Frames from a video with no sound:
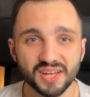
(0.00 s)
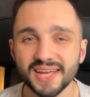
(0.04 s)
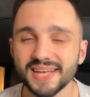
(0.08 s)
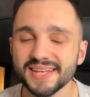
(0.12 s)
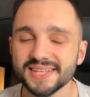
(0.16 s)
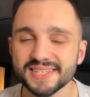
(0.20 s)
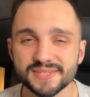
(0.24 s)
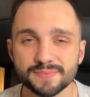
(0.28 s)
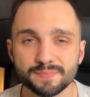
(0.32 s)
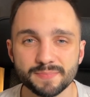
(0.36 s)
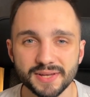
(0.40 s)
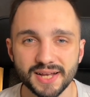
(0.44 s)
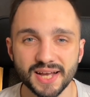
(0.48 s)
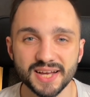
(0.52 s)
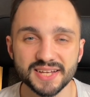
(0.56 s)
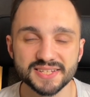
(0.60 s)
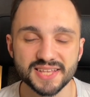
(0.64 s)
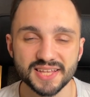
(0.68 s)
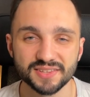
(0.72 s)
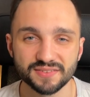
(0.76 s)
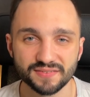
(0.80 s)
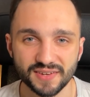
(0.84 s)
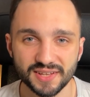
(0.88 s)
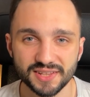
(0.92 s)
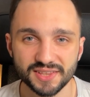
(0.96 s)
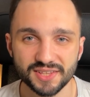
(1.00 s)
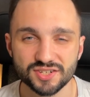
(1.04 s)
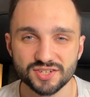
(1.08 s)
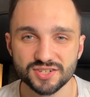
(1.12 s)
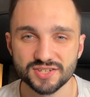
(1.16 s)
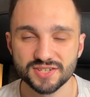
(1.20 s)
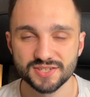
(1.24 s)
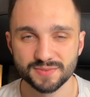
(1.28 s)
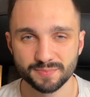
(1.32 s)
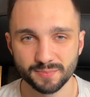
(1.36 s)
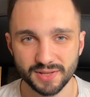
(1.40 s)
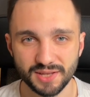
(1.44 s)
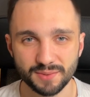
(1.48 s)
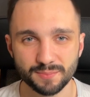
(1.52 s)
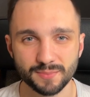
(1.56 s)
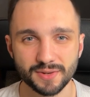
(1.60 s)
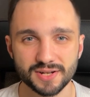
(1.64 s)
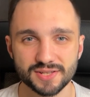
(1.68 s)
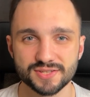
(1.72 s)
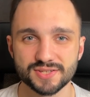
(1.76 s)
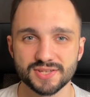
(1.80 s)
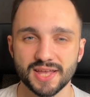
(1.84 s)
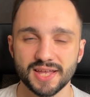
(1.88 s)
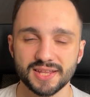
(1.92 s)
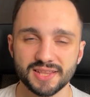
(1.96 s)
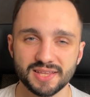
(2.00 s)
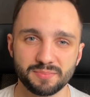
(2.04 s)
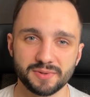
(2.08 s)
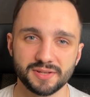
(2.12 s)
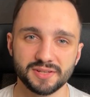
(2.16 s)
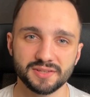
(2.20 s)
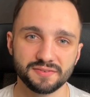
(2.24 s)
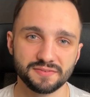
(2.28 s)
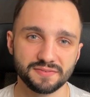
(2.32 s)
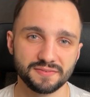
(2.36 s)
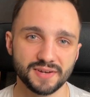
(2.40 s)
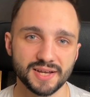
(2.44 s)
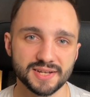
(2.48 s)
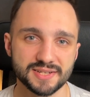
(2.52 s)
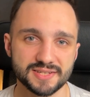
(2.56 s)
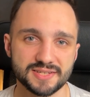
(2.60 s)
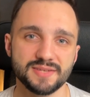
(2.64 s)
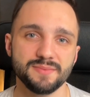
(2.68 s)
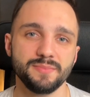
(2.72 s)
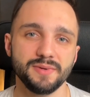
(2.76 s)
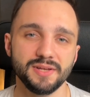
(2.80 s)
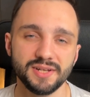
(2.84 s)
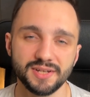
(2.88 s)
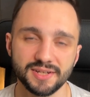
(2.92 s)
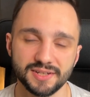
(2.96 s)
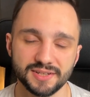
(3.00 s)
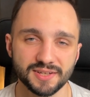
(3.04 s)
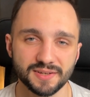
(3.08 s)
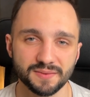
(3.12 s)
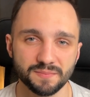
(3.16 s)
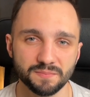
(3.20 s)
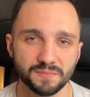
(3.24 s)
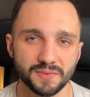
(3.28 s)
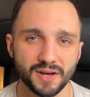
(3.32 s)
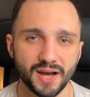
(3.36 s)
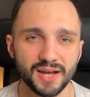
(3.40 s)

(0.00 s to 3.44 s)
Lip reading: Its biggest advantage is minimal setup and flexibility.